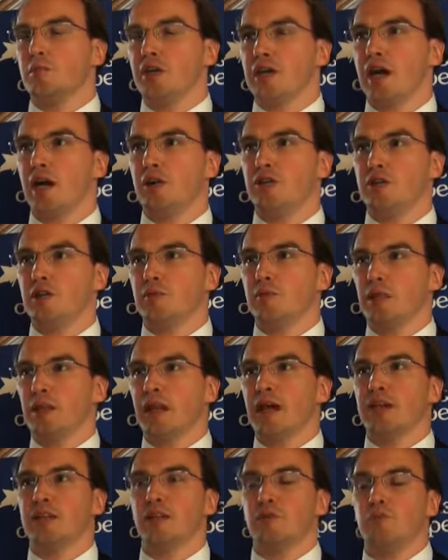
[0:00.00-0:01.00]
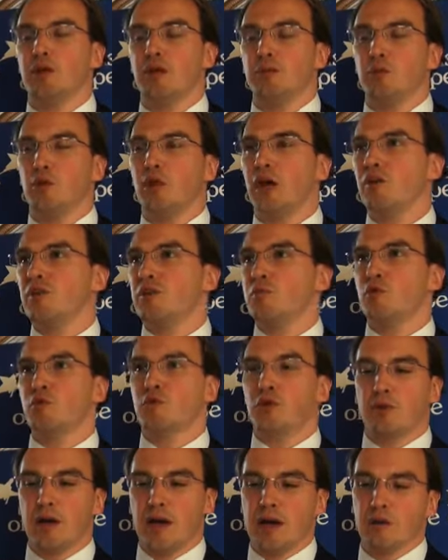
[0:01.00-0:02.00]
but how do you plan the people, how they move
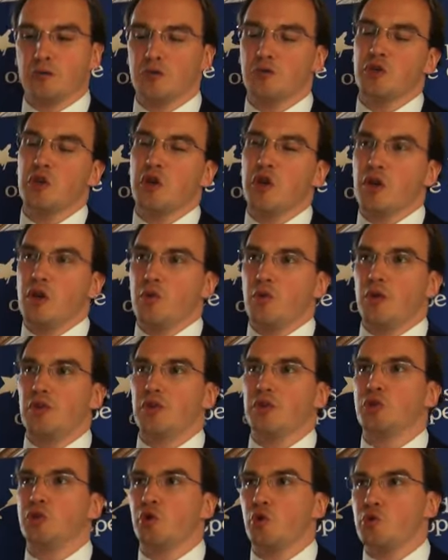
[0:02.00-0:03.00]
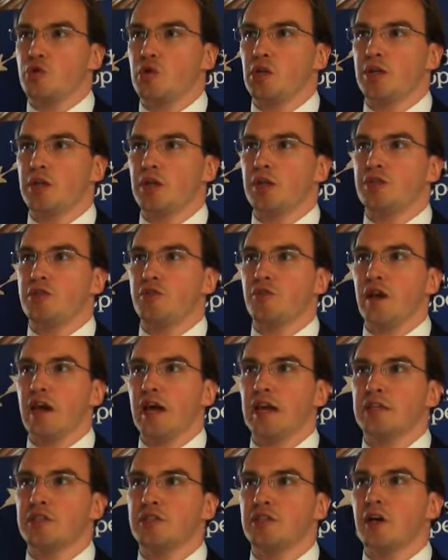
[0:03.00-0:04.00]
around, where they socially
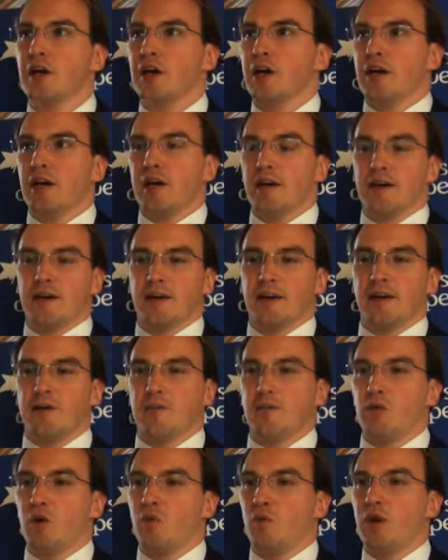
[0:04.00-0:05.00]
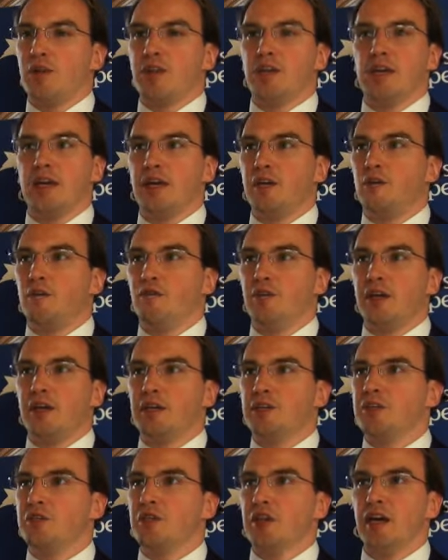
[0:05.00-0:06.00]
interact, where they
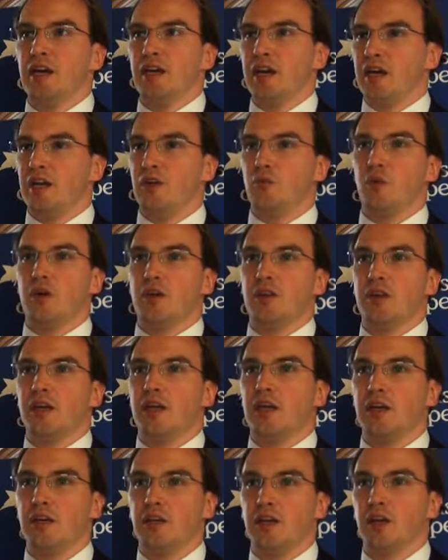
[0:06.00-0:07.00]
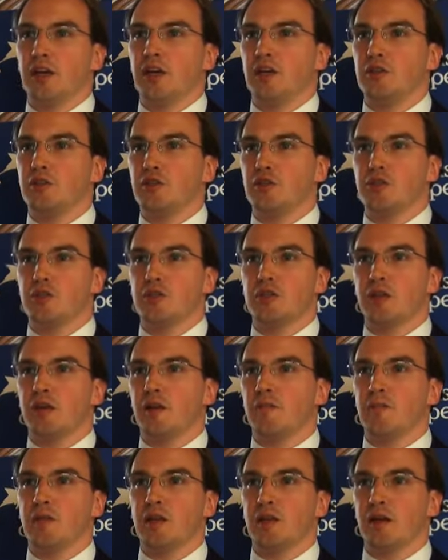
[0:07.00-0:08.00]
innovate, and where they just
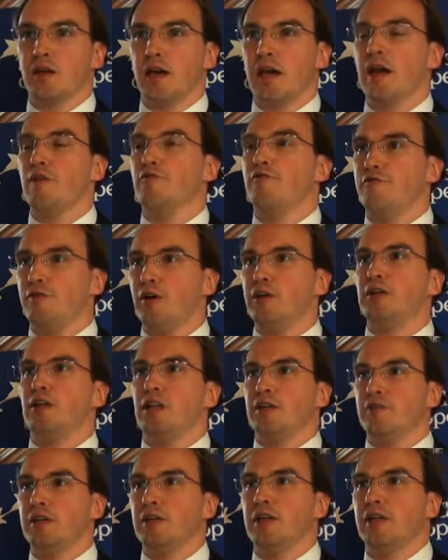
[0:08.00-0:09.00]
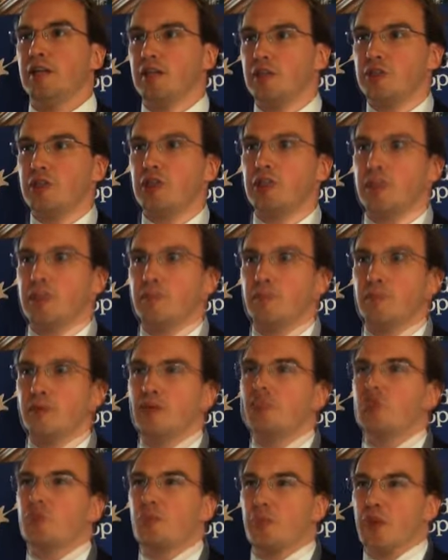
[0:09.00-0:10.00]
have fun living in a city.
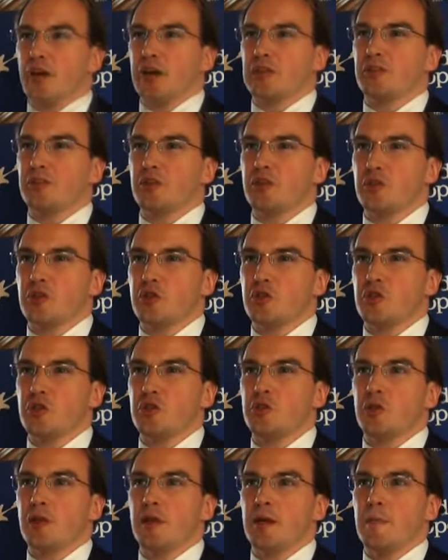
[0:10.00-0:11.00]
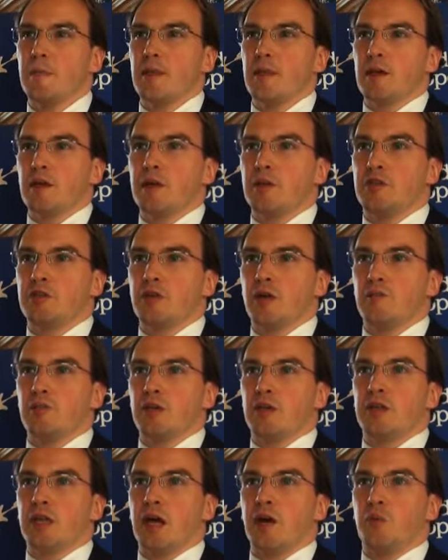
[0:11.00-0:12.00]
Best practices is
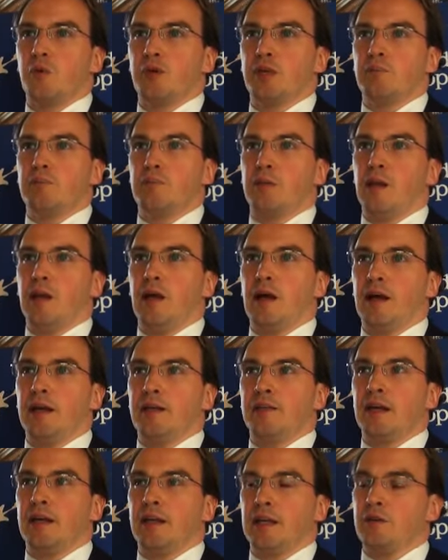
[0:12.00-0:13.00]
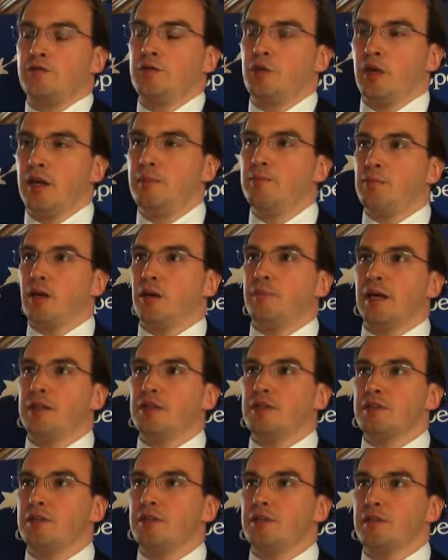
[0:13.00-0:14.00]
something that would imply that if you
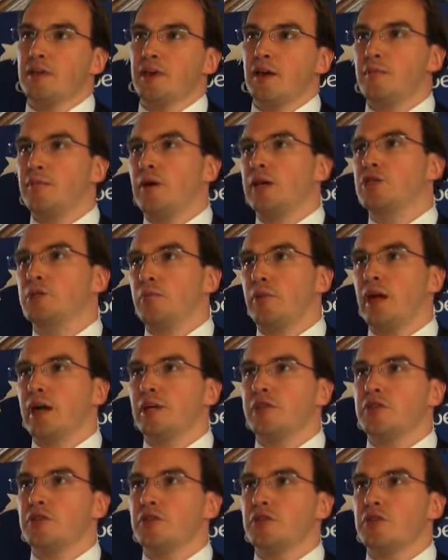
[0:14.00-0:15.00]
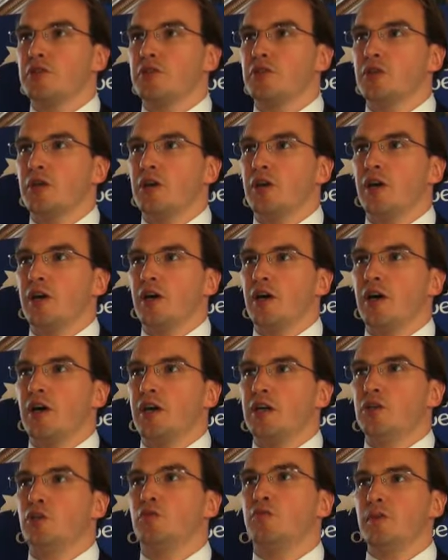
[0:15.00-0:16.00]
implement a best practice,
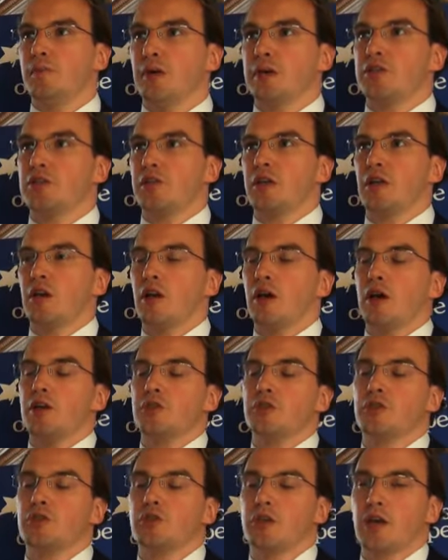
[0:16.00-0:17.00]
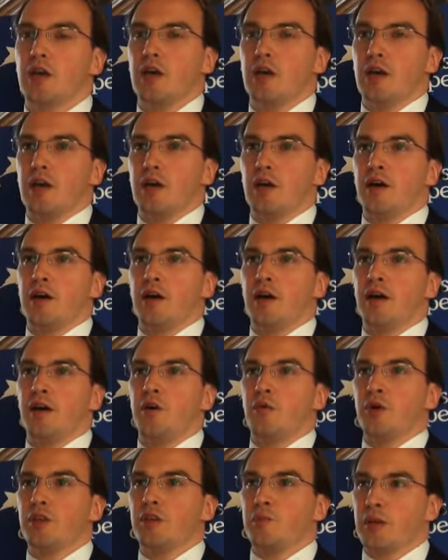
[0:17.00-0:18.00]
you'd be best in class.
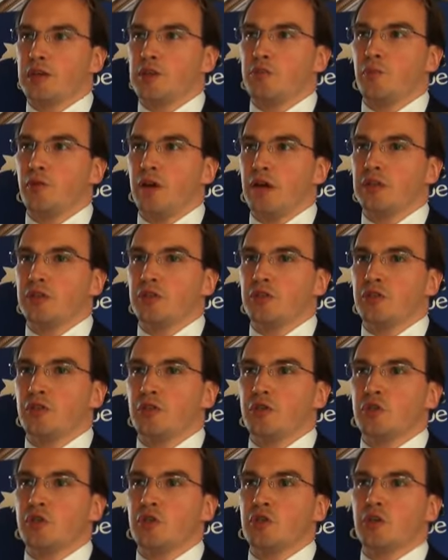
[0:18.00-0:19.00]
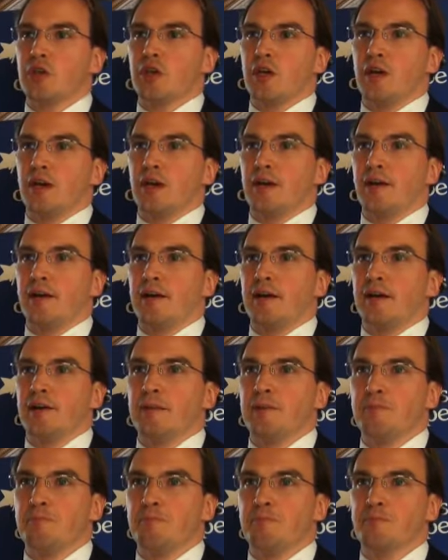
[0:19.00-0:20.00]
With best practices,
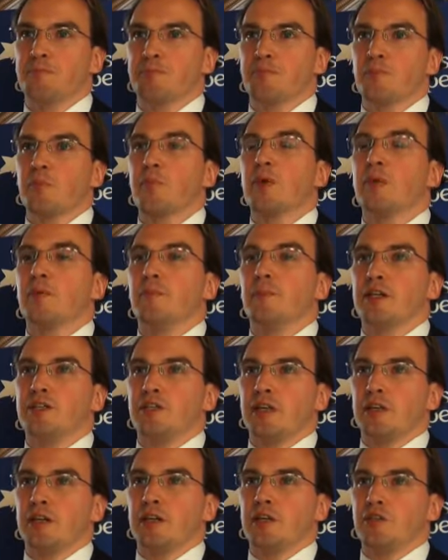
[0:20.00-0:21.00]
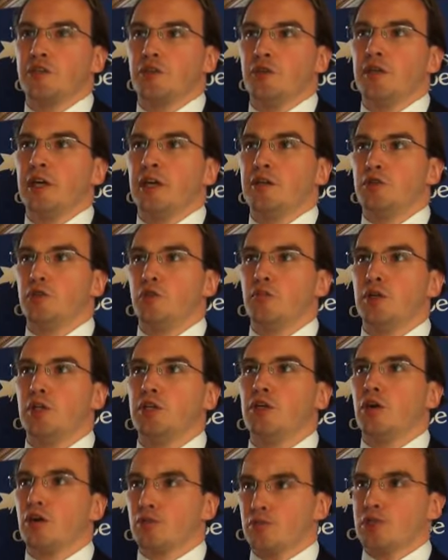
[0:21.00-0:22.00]
my take is you get to
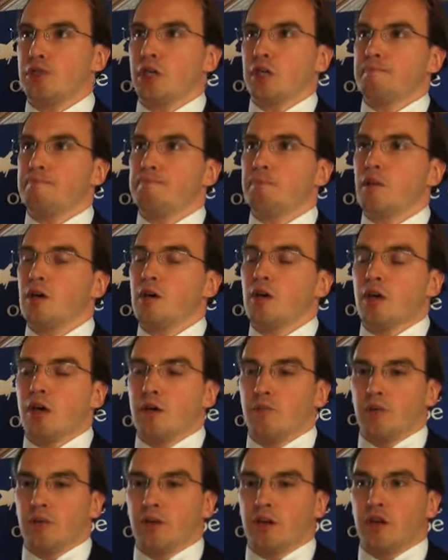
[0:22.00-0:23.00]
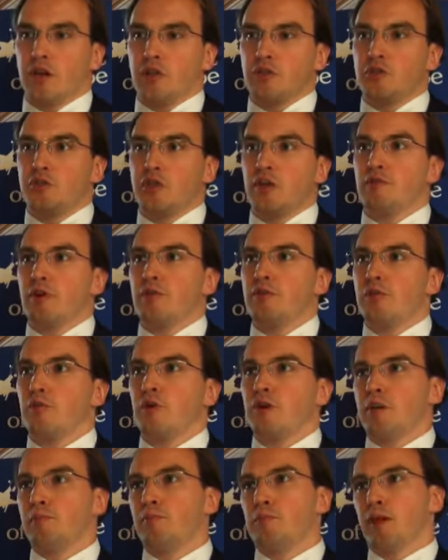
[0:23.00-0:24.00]
mediocrity. Because if
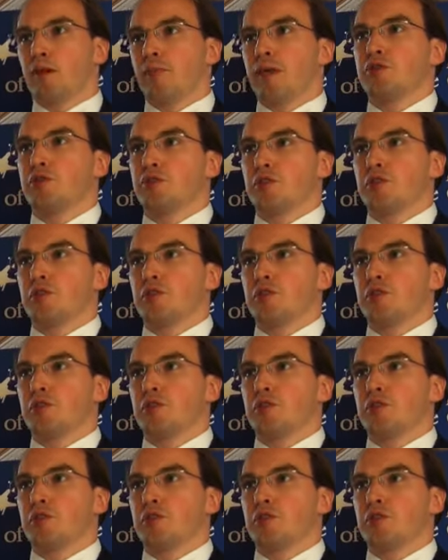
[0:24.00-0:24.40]
everyone implements